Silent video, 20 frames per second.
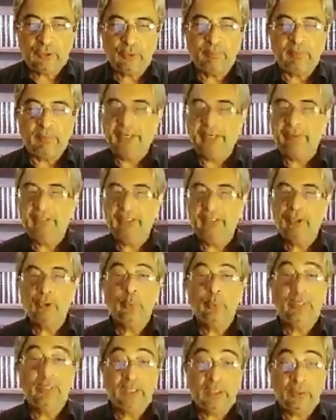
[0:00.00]
to migrate
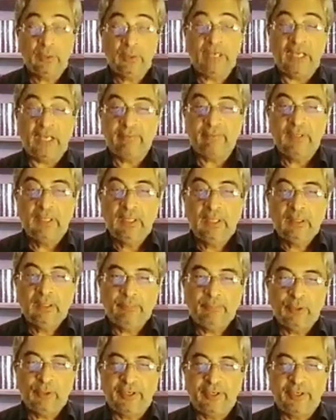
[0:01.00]
to where they could have
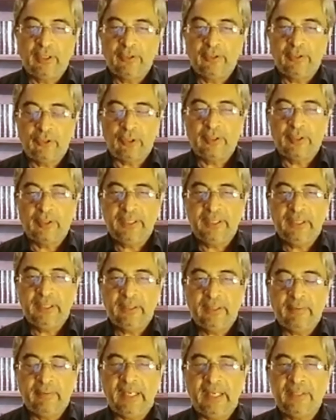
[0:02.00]
political authority in
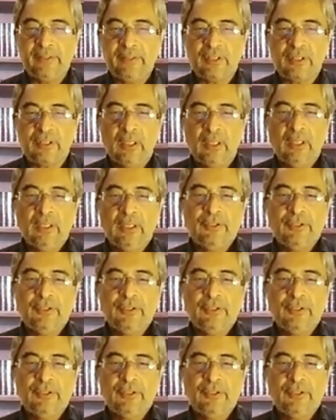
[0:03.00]
their hands.